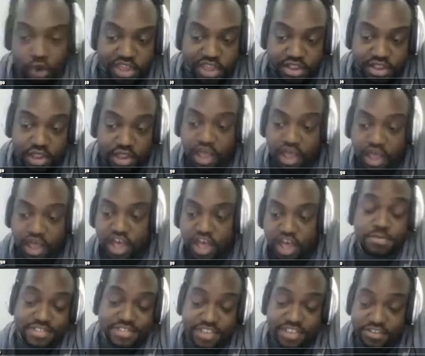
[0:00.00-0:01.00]
a
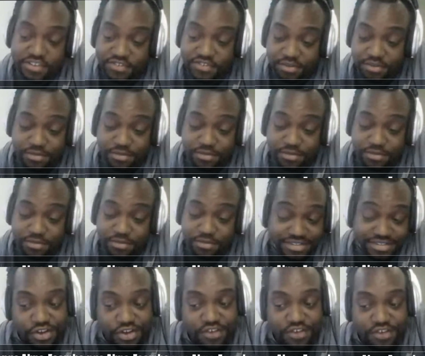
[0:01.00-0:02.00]
specific, particular
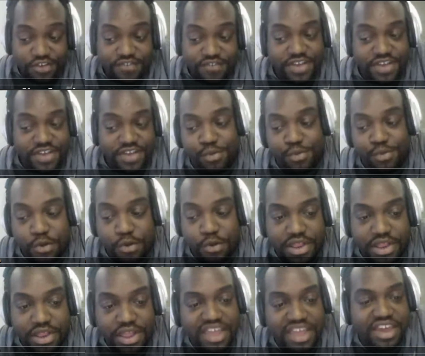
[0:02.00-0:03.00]
favorite moment?
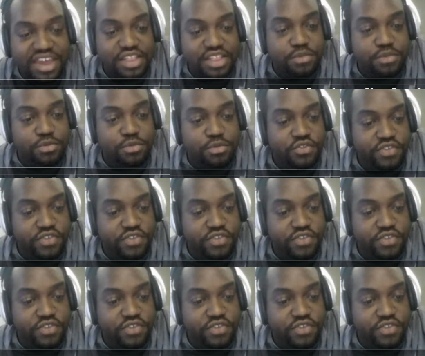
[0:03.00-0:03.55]
in the movie?